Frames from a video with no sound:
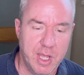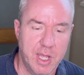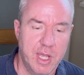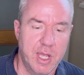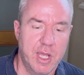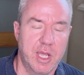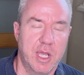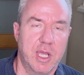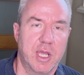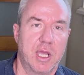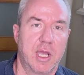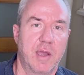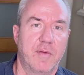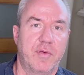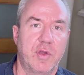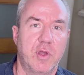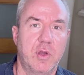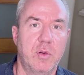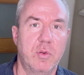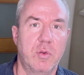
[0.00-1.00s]
If
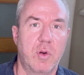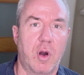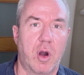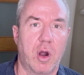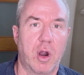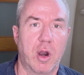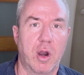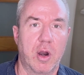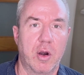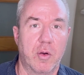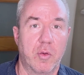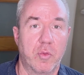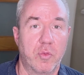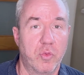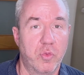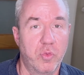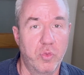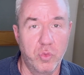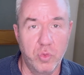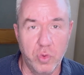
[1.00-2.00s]
you are
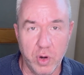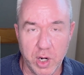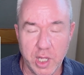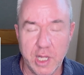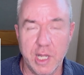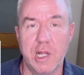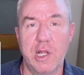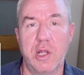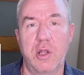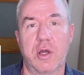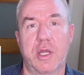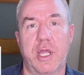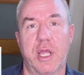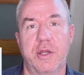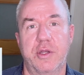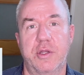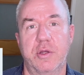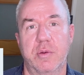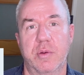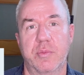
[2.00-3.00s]
really looking to
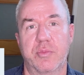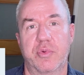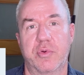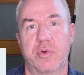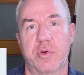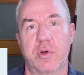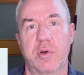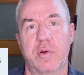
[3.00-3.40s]
improve